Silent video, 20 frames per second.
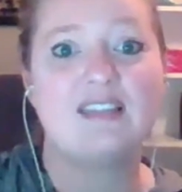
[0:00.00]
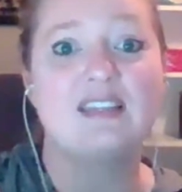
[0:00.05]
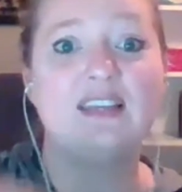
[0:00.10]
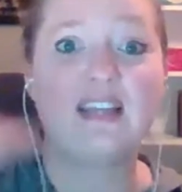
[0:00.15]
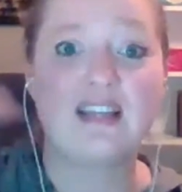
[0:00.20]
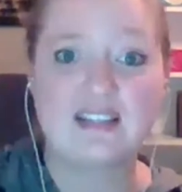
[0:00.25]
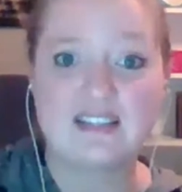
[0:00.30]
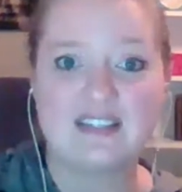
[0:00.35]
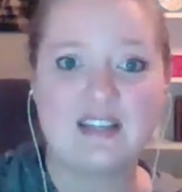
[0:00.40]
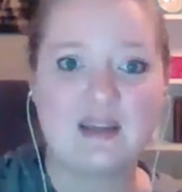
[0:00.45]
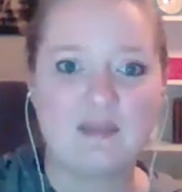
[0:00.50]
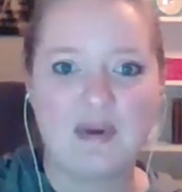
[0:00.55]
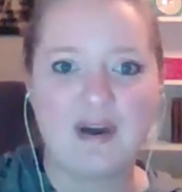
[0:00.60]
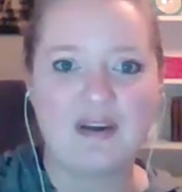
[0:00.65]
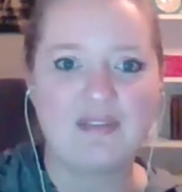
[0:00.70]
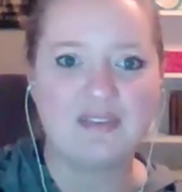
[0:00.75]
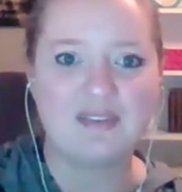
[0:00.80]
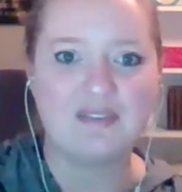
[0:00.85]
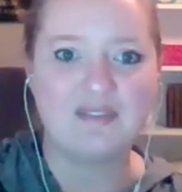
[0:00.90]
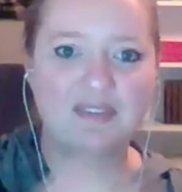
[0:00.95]
the next step
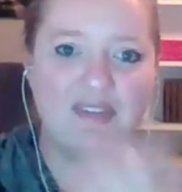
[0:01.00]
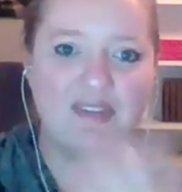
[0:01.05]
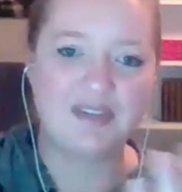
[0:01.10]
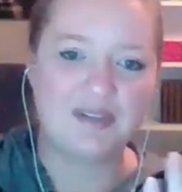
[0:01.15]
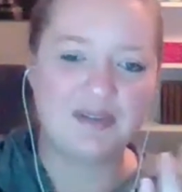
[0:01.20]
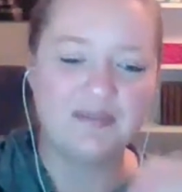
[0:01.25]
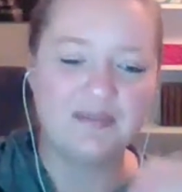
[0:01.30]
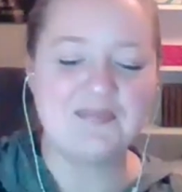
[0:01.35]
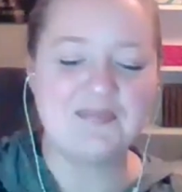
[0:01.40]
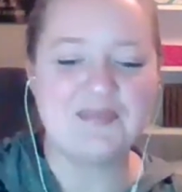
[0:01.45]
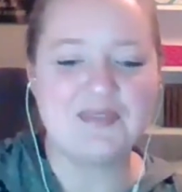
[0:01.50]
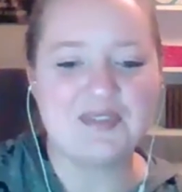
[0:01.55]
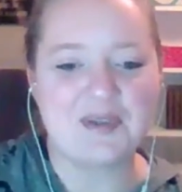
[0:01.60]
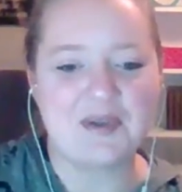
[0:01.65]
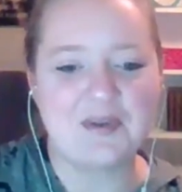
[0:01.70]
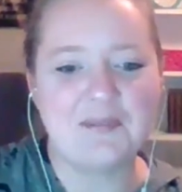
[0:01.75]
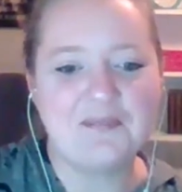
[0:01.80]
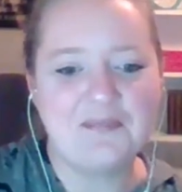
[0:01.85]
off of, you know? So